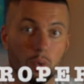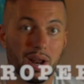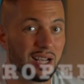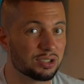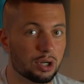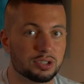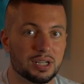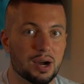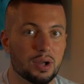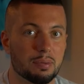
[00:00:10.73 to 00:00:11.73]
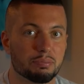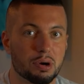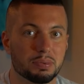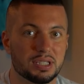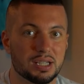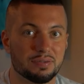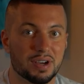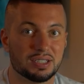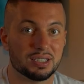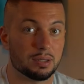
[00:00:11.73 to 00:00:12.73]
When I started out in property
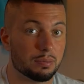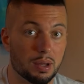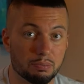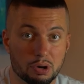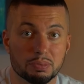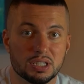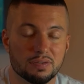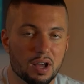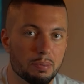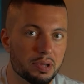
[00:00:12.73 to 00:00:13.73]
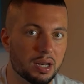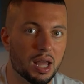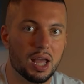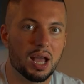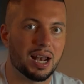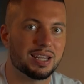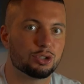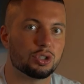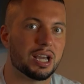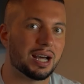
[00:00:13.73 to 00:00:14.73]
investing and property developing, I
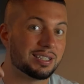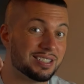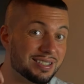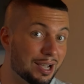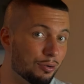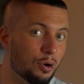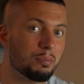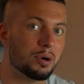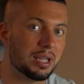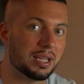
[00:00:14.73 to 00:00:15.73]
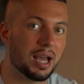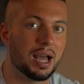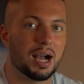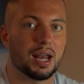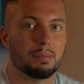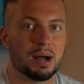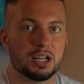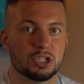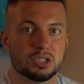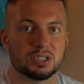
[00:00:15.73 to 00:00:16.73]
literally had zero money and I
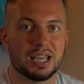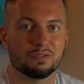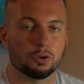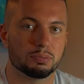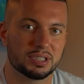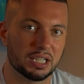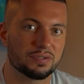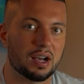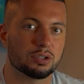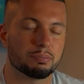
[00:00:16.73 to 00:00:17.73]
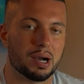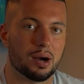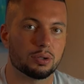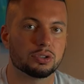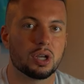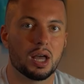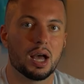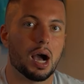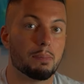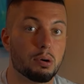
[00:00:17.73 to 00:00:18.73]
managed to save up £6,000.
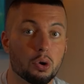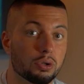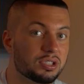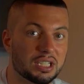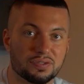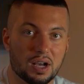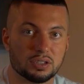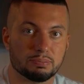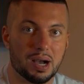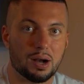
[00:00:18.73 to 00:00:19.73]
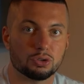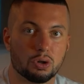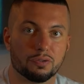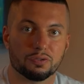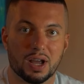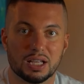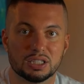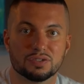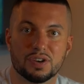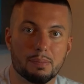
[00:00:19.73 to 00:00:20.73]
I borrowed £6,000 off
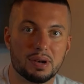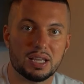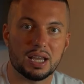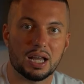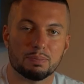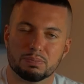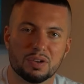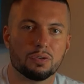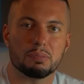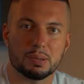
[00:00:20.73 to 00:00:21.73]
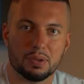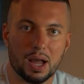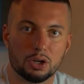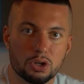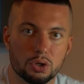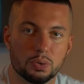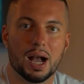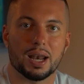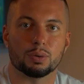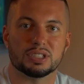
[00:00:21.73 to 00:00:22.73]
friends, family and different people that I knew,
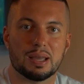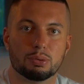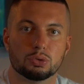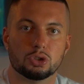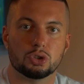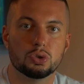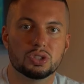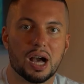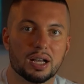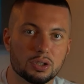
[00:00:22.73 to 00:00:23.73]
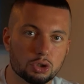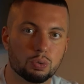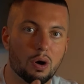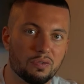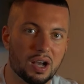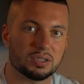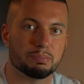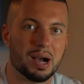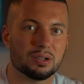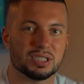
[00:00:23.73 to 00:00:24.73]
and I was able to use that
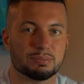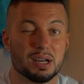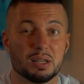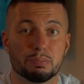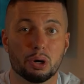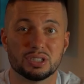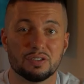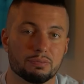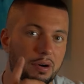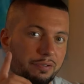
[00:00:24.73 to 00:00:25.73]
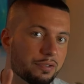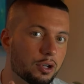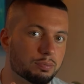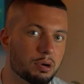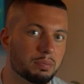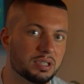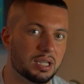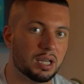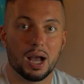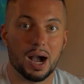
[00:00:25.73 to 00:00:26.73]
£12,000 as my deposit for my first
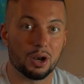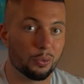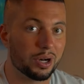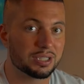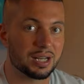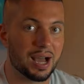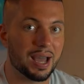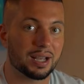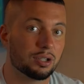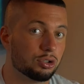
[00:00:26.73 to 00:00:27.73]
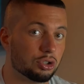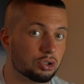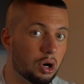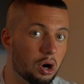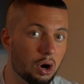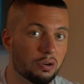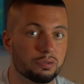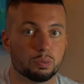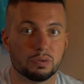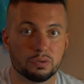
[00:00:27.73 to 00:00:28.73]
property. I know what it's like to start
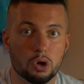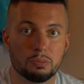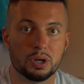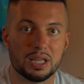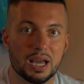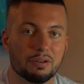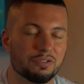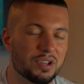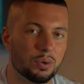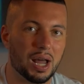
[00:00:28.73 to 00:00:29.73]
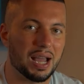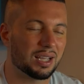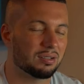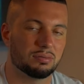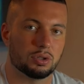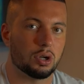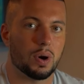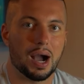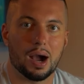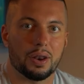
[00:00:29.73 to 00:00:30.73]
off with no money and feel like, you know,
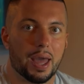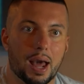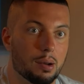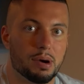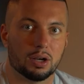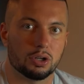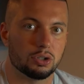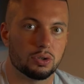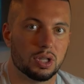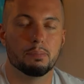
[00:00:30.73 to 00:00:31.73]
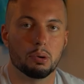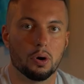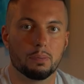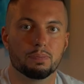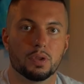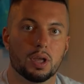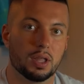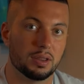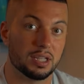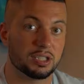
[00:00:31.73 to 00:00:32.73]
how the hell am I going to do this? But
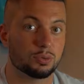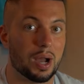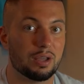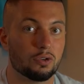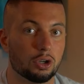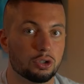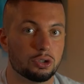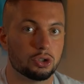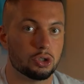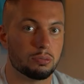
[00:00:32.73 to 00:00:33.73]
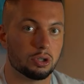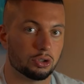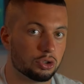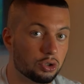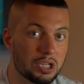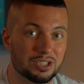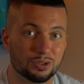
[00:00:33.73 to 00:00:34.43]
this is why you've got YouTube. You can study,